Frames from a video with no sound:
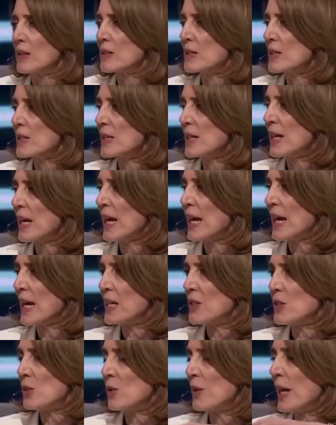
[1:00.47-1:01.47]
else.
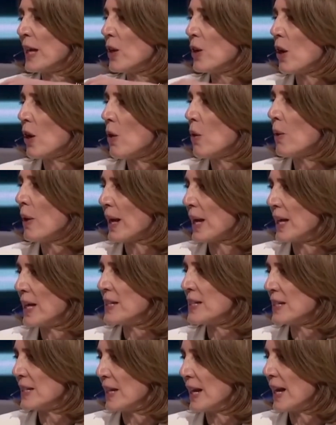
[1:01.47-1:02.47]
And so they go
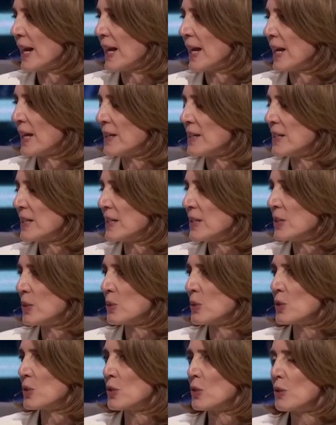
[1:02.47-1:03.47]
hand in hand. And
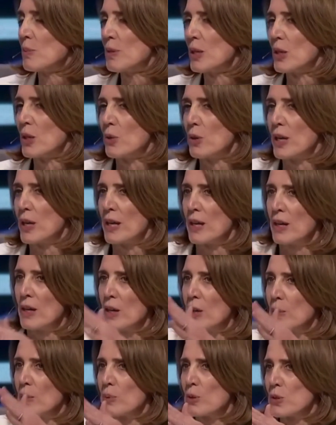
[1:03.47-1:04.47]
to assume that you can
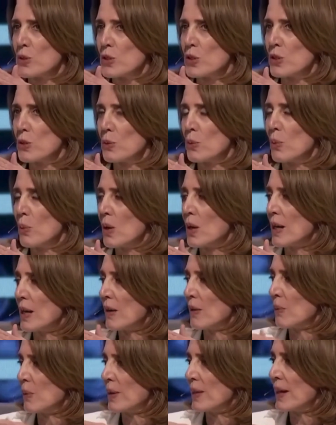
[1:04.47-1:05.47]
pursue
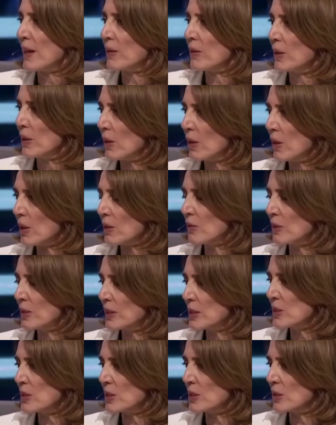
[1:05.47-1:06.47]
one without the
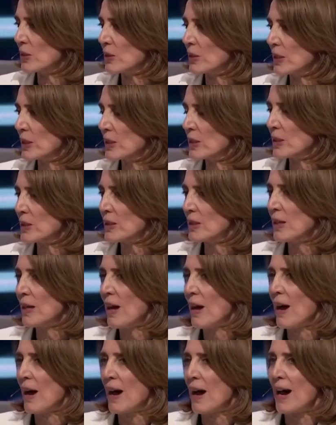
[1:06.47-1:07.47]
guardrails that are critical,
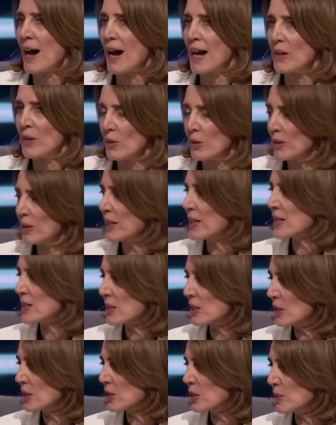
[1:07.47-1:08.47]
I don't think
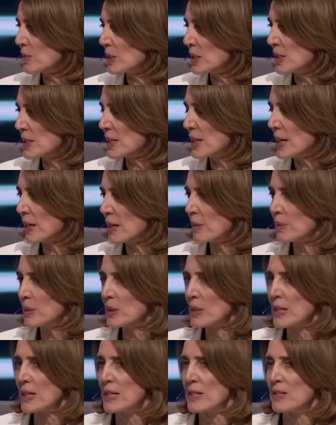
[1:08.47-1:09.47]
is long-term
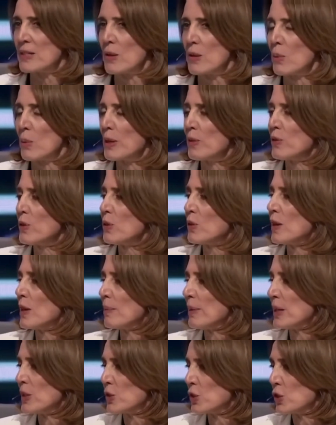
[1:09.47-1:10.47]
sustainable, and so we view
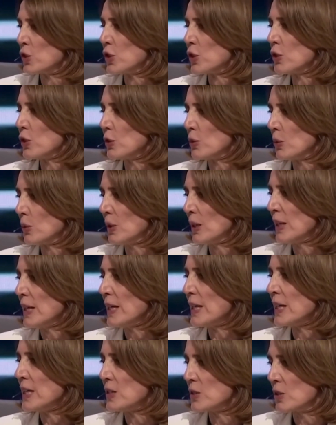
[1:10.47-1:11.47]
them as two
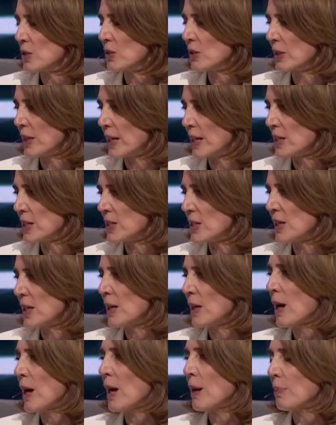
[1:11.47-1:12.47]
interlinked
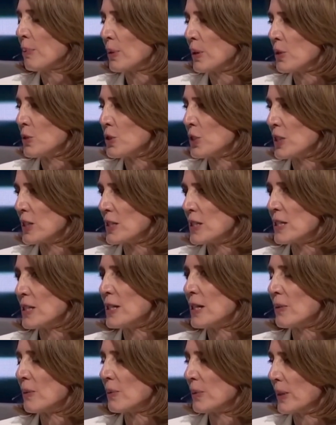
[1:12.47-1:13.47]
approaches
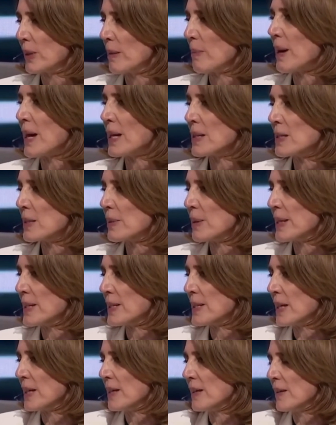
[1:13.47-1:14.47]
to really
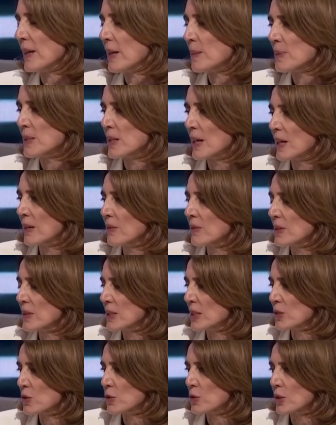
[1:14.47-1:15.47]
maximizing the upside of
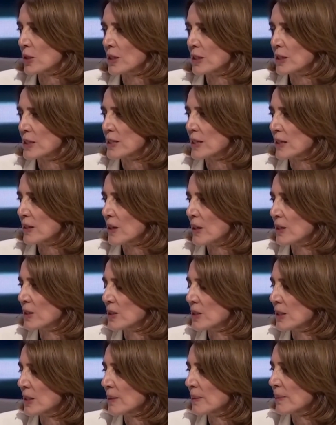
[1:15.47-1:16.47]
this extraordinary
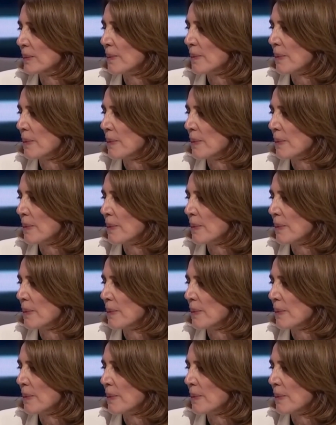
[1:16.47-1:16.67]
technology.